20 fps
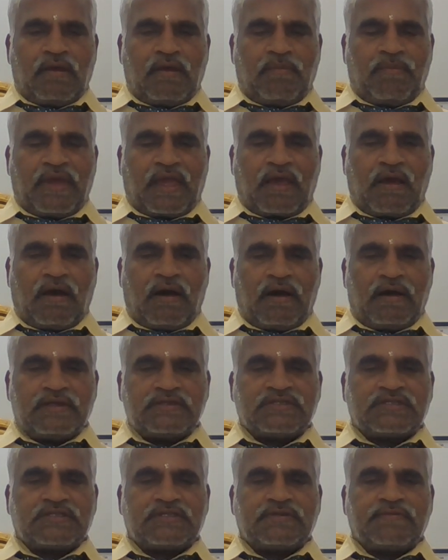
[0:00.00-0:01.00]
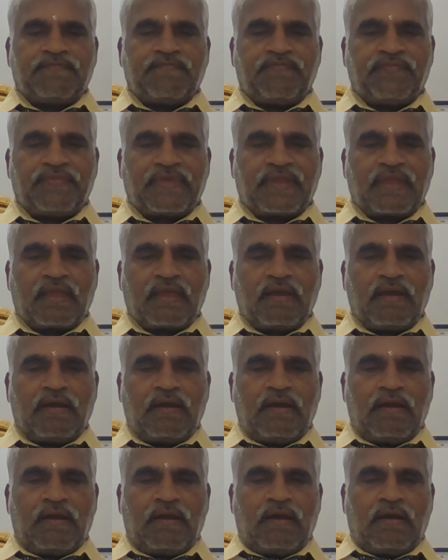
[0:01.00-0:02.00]
because
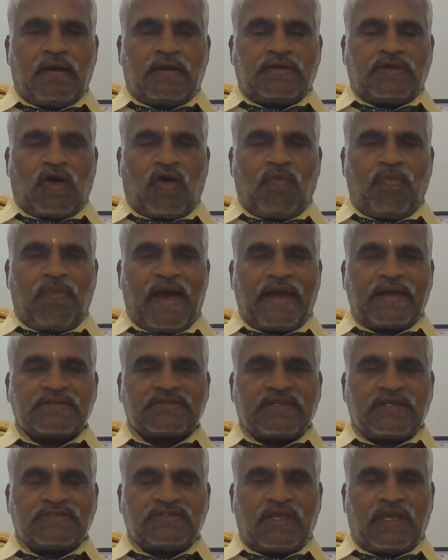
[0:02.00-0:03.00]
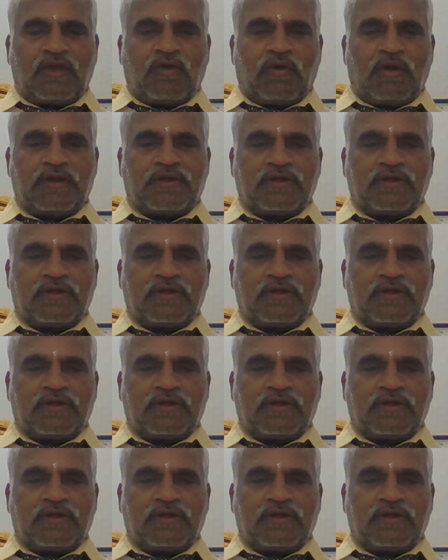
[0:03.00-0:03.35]
tau max is equal